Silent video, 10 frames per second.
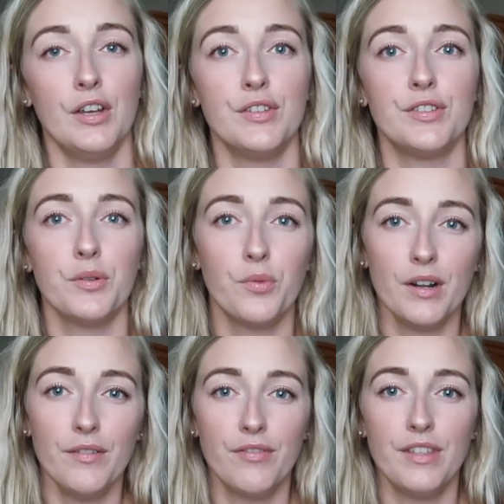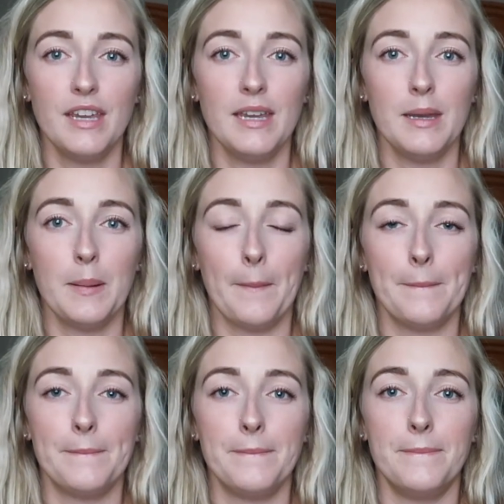so one of the
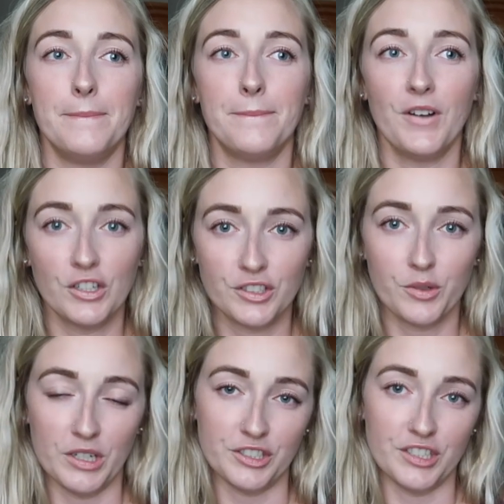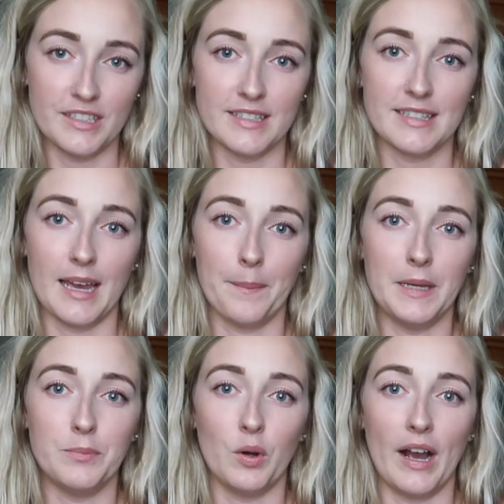first questions that
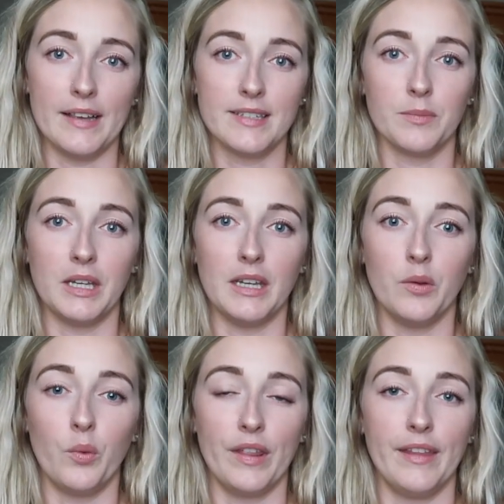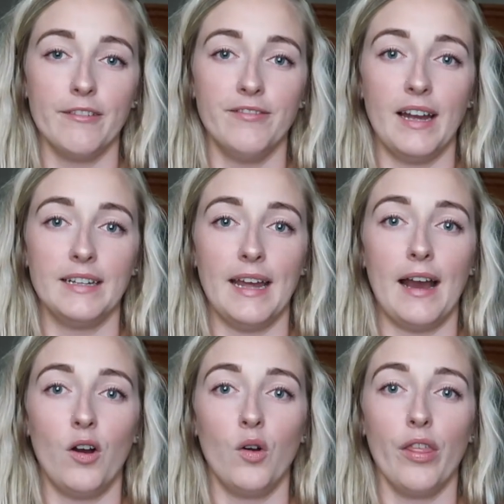people ask me when they find
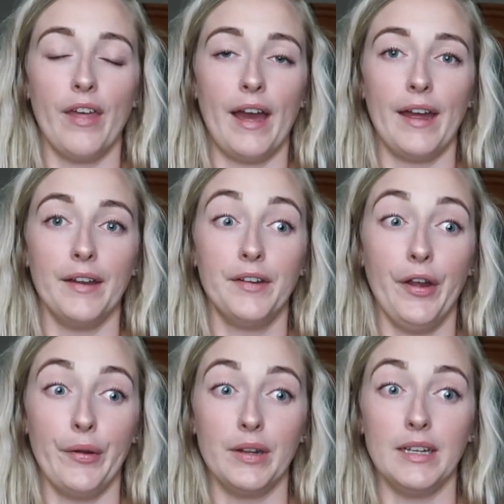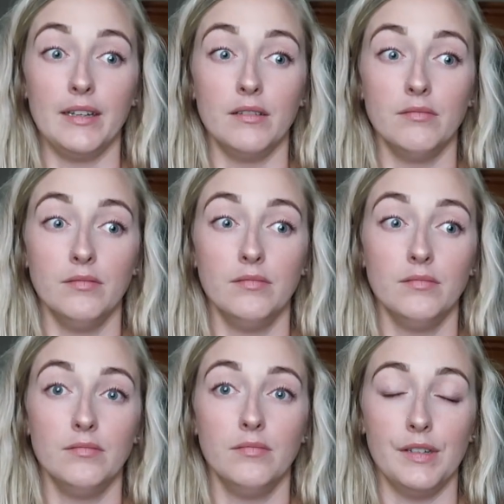out that Cody
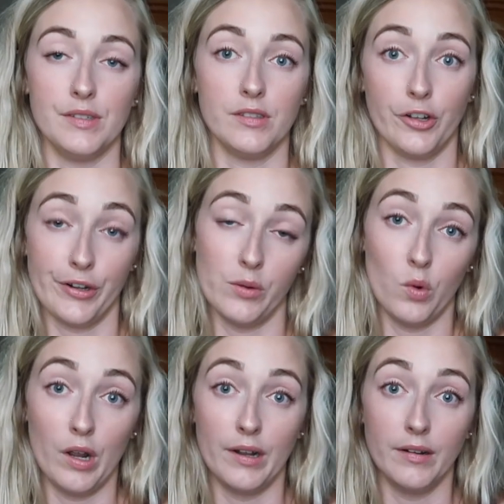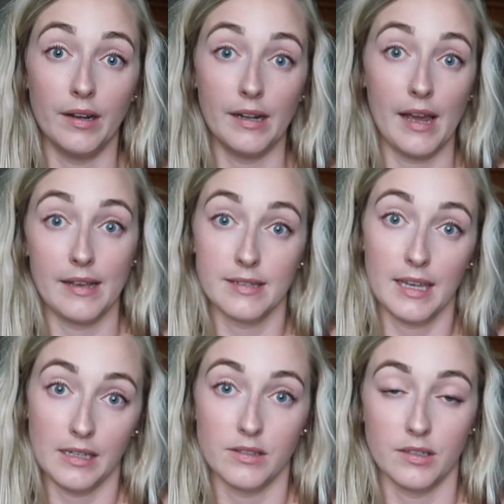is 31 and has
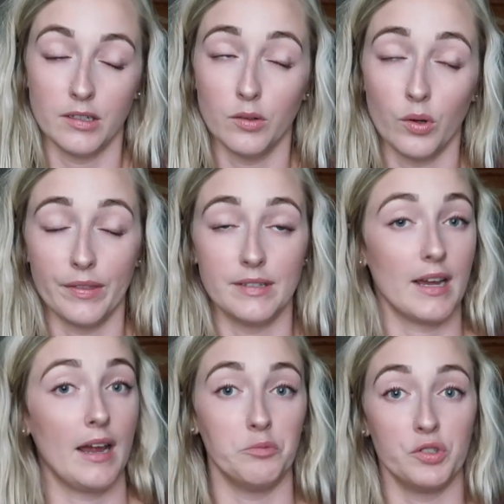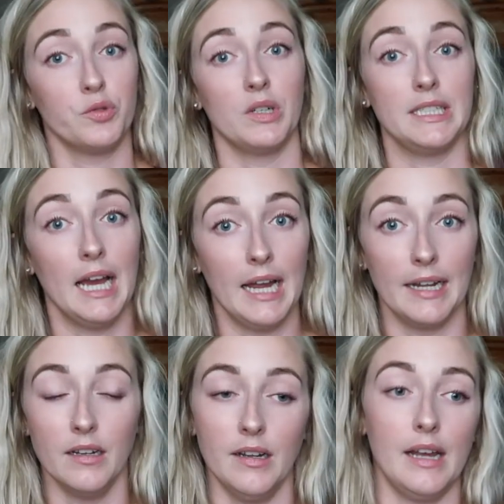cancer, or at the time was
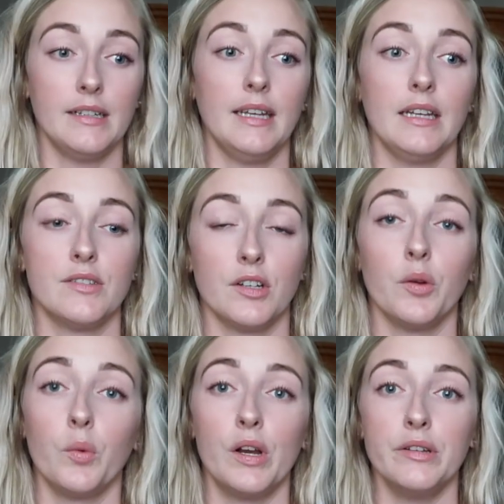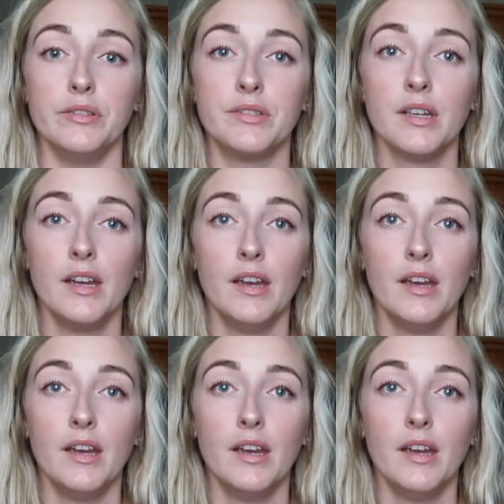29 and had cancer, was,